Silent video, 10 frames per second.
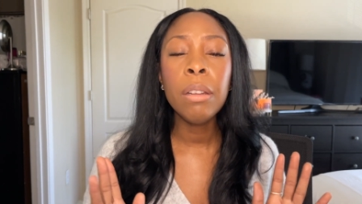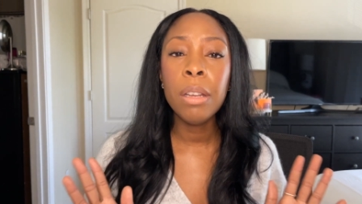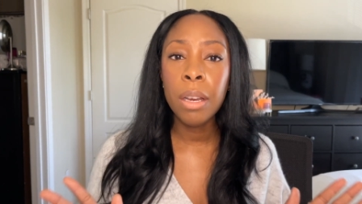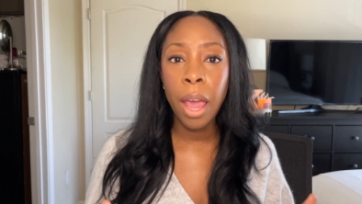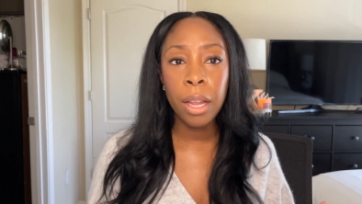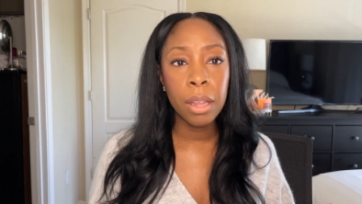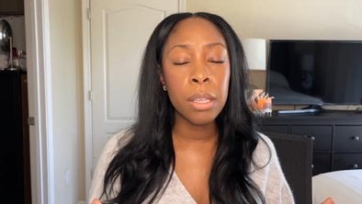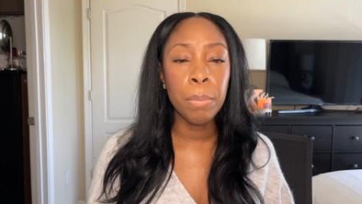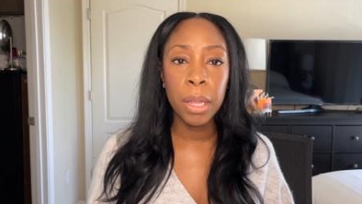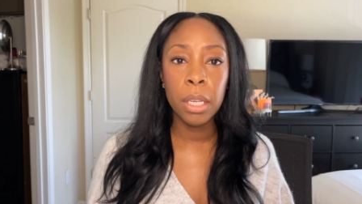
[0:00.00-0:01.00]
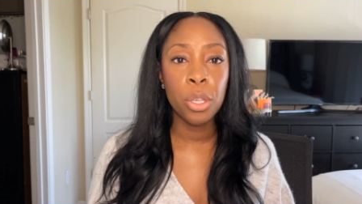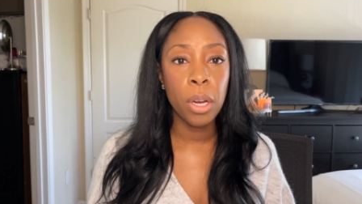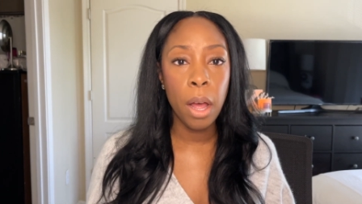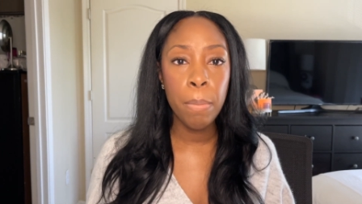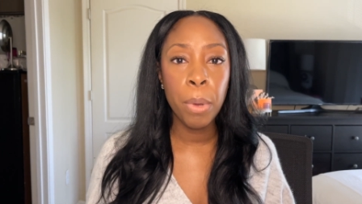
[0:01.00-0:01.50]
look at some of these
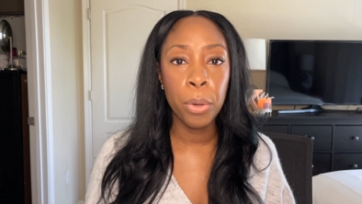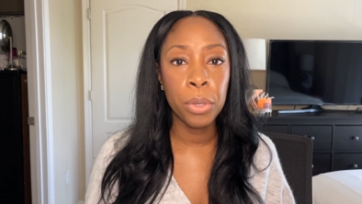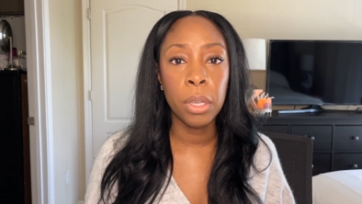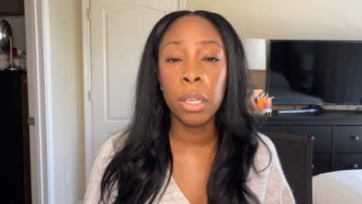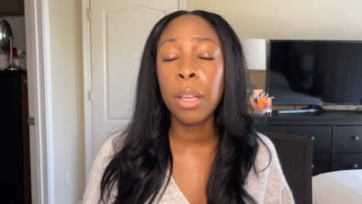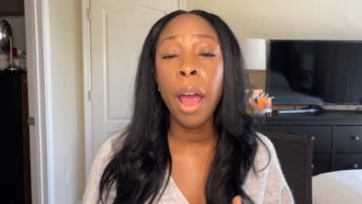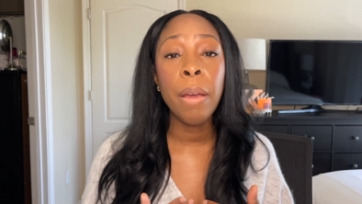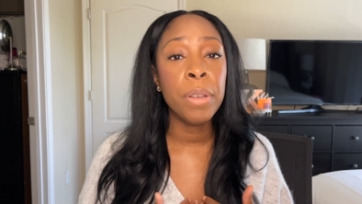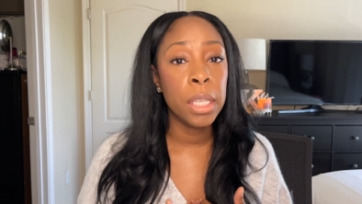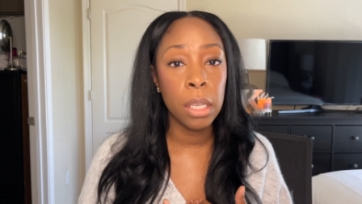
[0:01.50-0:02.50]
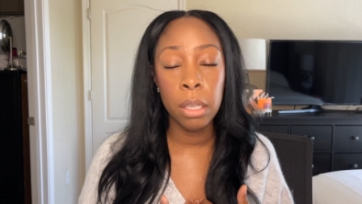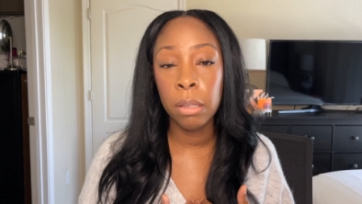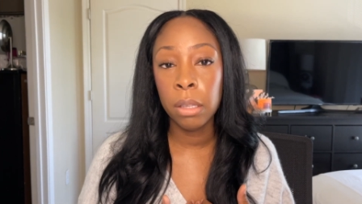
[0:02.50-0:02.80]
job postings. I've seen